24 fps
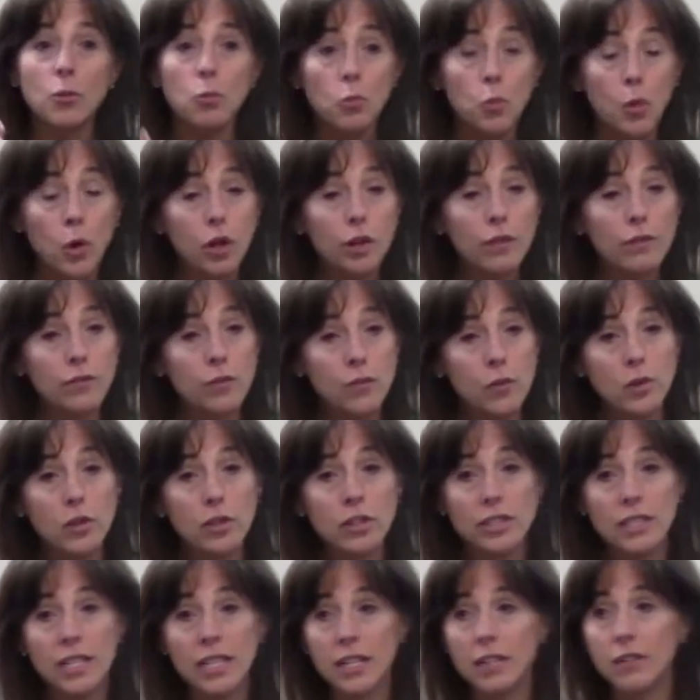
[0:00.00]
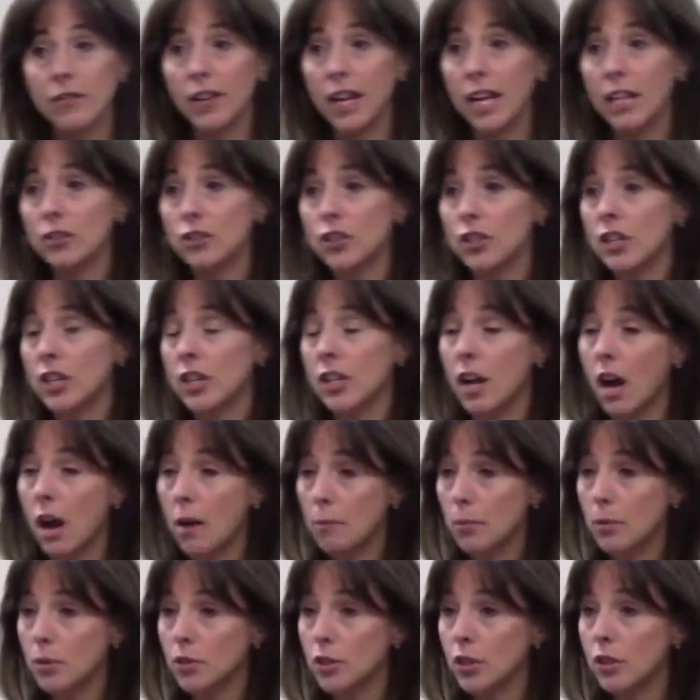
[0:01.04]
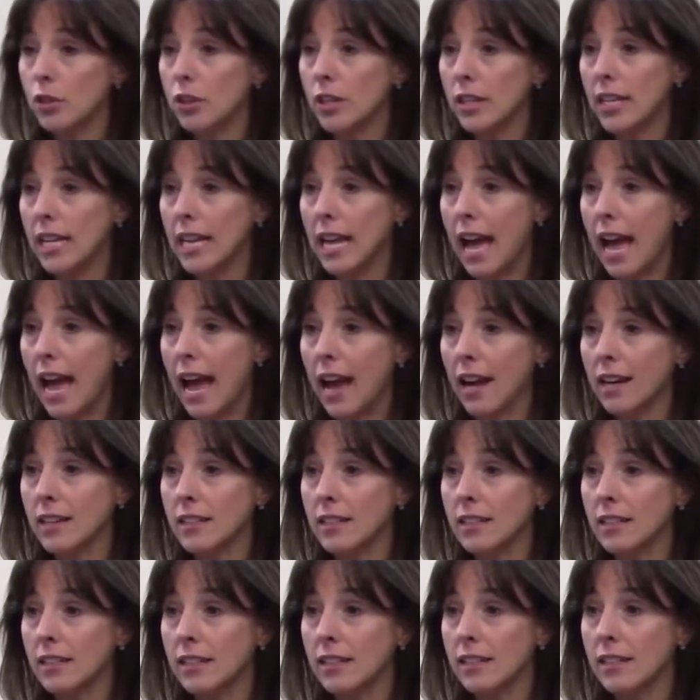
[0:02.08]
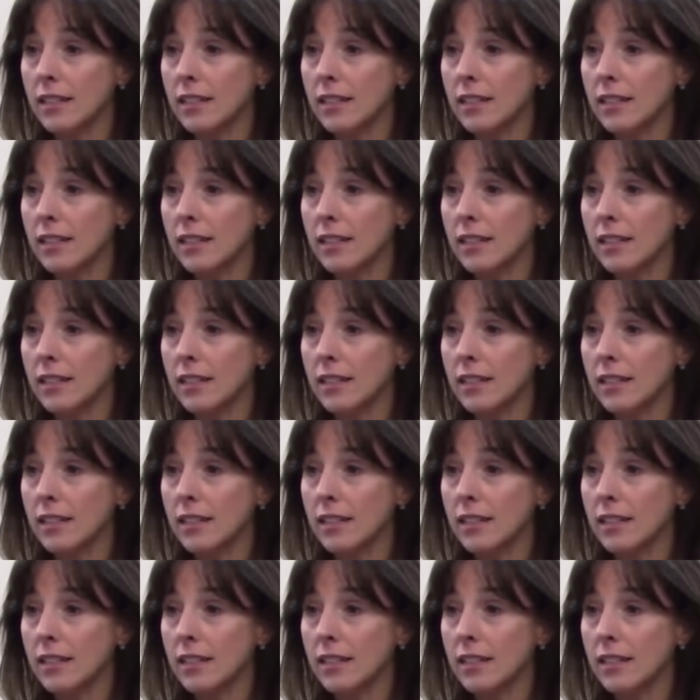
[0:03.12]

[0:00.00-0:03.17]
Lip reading: Workforce Innovation and Opportunity Act,